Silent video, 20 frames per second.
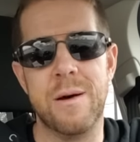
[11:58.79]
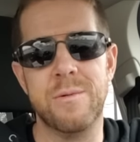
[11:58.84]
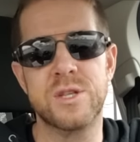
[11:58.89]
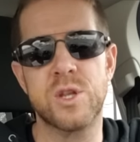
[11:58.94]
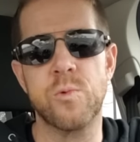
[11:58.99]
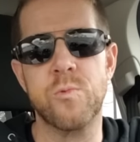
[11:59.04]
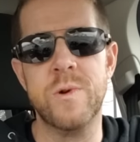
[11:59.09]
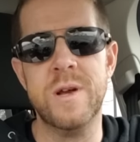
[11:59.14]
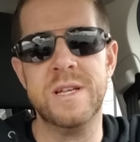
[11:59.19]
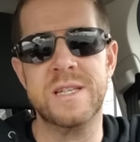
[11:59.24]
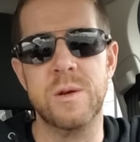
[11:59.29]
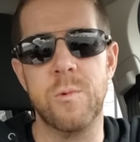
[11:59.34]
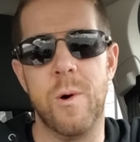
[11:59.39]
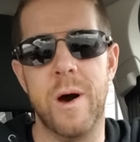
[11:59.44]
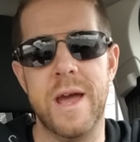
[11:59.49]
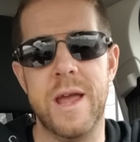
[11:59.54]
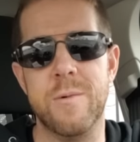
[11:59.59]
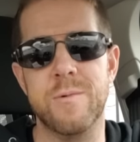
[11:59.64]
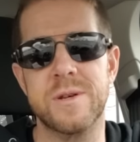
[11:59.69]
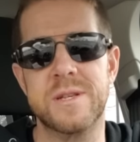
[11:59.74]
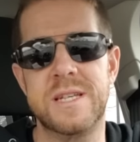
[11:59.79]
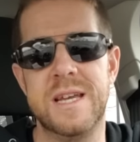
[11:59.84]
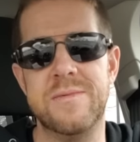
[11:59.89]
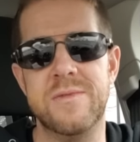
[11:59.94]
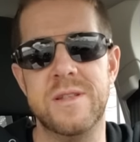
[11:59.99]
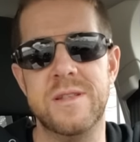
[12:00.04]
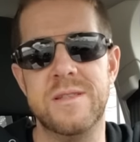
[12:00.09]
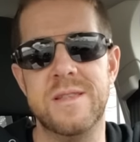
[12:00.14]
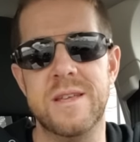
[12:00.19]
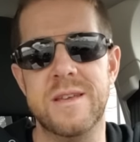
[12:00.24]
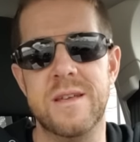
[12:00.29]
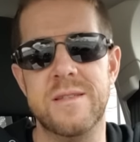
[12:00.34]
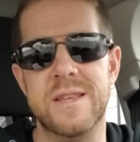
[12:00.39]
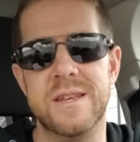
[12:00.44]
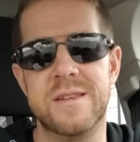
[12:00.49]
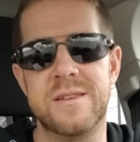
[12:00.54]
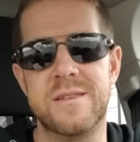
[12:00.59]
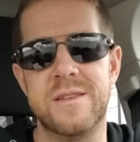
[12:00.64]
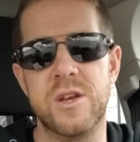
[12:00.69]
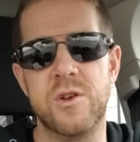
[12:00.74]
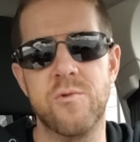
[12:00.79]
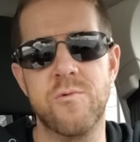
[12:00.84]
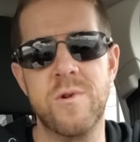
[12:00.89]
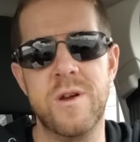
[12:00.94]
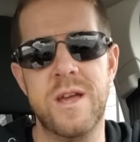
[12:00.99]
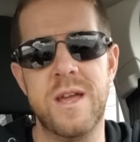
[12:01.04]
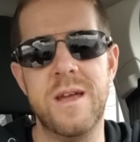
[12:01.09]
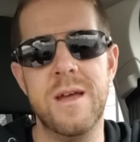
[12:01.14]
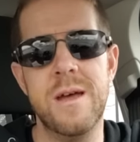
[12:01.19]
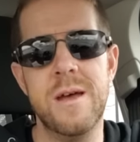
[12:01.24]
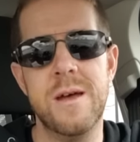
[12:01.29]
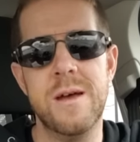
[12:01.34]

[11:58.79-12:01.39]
was the reason why he received this degree,